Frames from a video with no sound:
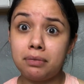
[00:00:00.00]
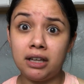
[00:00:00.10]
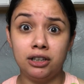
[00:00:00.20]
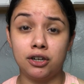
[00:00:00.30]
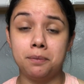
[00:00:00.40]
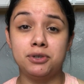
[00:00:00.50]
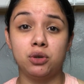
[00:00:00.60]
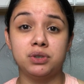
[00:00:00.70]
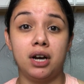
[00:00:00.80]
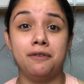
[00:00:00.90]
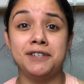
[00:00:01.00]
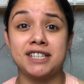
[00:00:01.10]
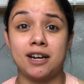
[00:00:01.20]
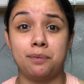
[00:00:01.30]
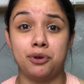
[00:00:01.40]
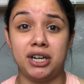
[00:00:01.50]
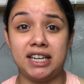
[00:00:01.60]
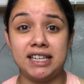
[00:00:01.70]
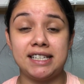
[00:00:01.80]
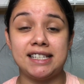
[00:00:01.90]
Look up Joe Duff, he's got a pretty
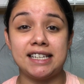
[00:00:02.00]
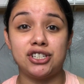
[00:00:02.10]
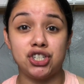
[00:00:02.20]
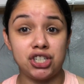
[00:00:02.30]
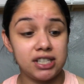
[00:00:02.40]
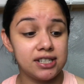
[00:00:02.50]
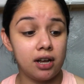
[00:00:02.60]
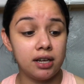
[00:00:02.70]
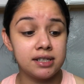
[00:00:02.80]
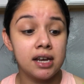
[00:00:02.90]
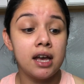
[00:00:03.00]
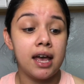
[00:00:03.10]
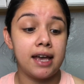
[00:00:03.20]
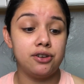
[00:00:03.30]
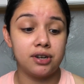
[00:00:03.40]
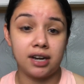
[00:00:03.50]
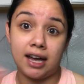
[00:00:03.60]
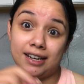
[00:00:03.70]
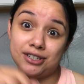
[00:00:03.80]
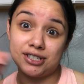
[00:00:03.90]
easy cheese sauce, and you can
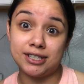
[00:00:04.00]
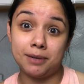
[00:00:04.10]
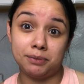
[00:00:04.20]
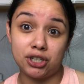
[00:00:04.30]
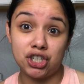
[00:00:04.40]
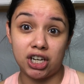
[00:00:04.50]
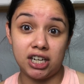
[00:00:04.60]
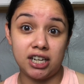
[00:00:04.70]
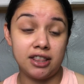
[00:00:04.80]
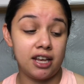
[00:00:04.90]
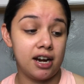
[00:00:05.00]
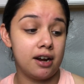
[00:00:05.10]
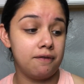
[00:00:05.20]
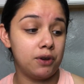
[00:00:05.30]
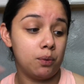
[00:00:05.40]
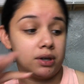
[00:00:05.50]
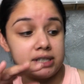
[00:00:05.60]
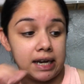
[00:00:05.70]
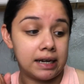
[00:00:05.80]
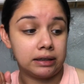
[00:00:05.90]
kind of just dip the chicken in there if you want
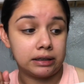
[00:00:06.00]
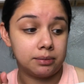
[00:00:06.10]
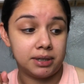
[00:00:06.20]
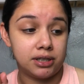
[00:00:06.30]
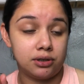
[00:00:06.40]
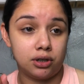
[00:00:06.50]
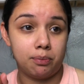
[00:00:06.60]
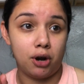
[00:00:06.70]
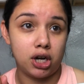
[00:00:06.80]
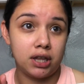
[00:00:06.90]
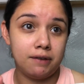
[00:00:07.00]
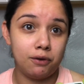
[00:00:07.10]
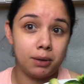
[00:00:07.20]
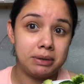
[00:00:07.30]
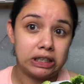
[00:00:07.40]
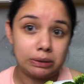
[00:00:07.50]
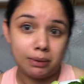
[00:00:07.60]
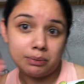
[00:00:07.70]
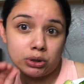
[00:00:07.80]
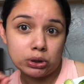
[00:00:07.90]
to add a little bit to your broccoli, if you want to be a little
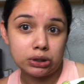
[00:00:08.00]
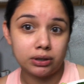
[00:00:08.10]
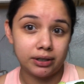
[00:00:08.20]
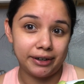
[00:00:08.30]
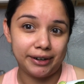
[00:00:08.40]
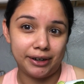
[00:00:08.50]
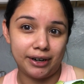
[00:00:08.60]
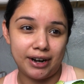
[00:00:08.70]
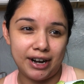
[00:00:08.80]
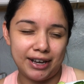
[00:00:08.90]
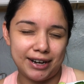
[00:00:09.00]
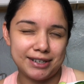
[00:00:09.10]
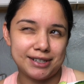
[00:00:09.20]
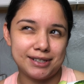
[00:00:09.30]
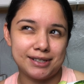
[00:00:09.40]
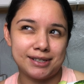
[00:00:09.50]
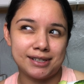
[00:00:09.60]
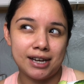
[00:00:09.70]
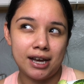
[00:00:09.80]
bit more, not as,